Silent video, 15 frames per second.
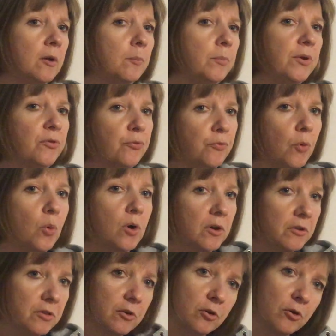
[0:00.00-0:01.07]
before
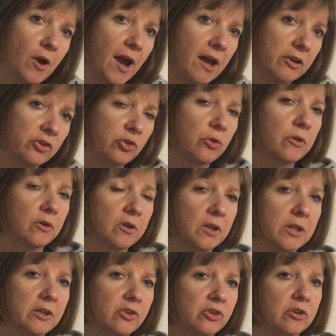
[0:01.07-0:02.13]
the crash or the
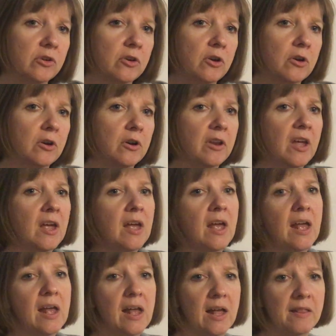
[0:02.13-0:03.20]
collision occurred,
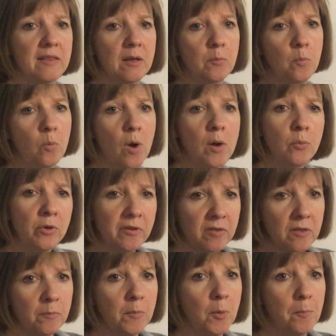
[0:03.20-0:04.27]
and then what was
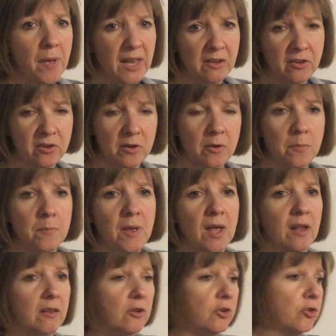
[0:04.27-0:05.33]
the momentum
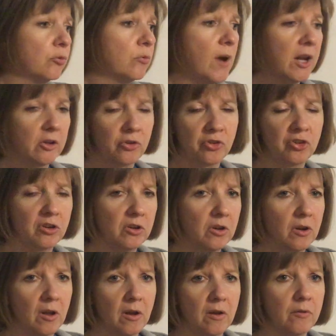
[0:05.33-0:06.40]
and the
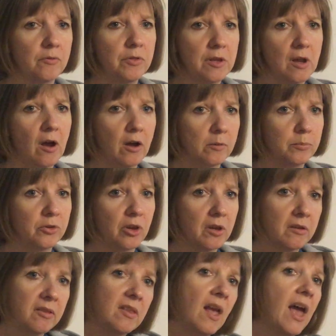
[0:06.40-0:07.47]
direction of the
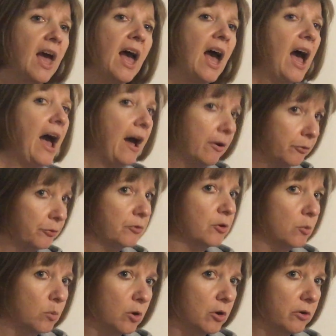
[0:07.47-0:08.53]
objects
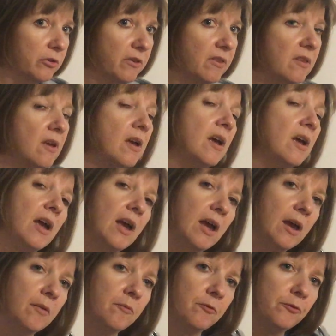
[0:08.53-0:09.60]
afterwards.
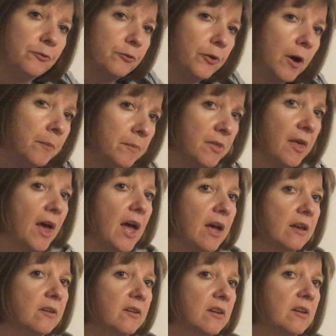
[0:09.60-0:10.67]
And from
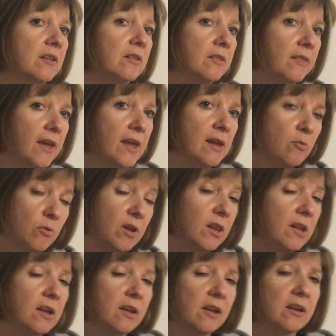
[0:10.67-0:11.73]
that, they
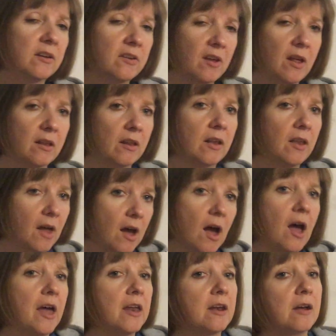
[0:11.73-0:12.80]
really can tell a
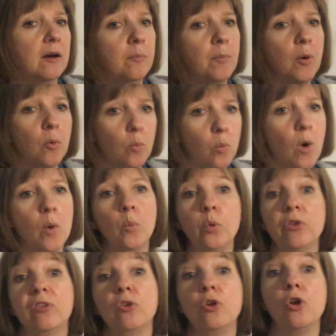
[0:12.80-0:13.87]
lot about what
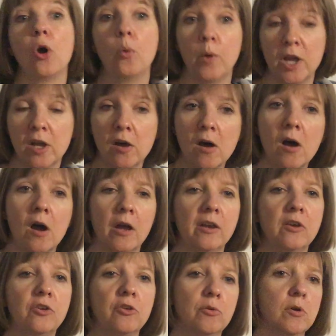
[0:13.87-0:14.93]
was going
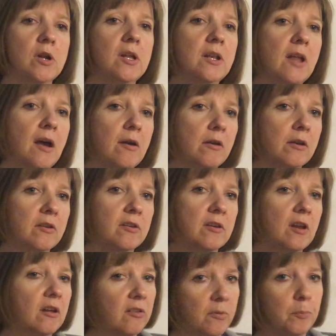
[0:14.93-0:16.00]
on during that
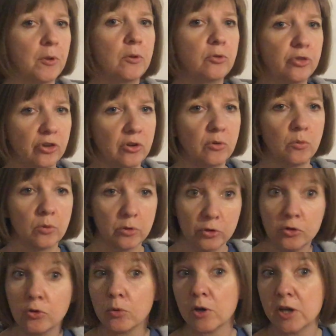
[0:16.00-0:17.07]
explosion or
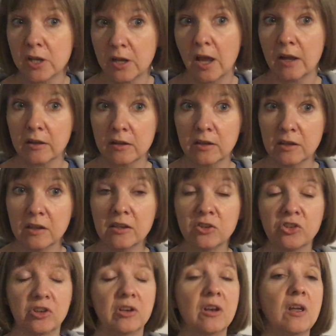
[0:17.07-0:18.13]
during that
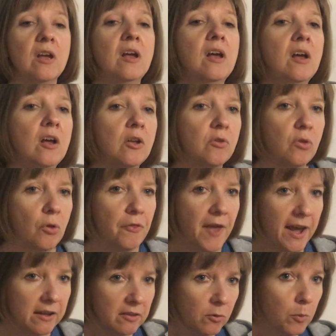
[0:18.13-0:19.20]
collision. So
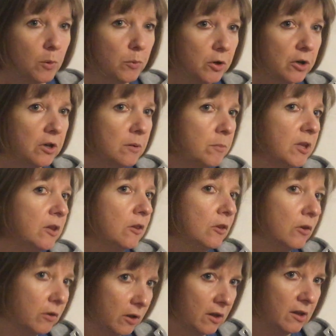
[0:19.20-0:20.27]
that's what we're going to be
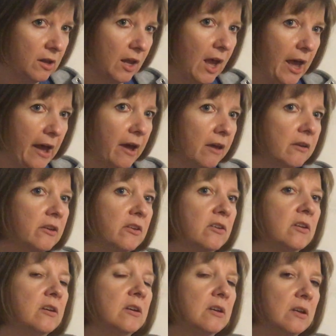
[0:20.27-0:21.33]
looking at
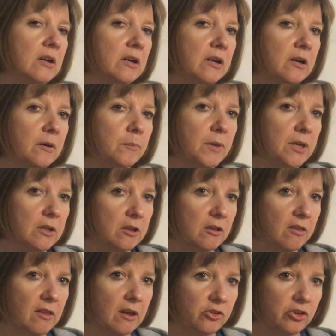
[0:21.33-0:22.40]
in
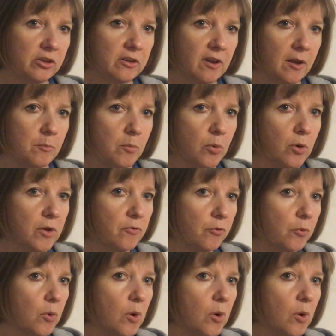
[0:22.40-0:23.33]
section 10.4.